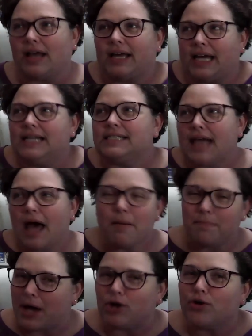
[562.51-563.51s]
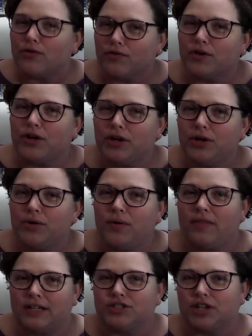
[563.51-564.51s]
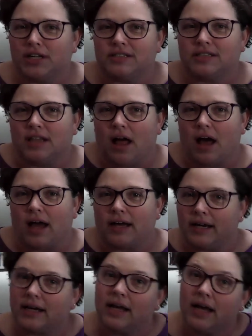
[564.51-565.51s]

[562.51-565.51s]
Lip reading: Like, is that better for you than just like,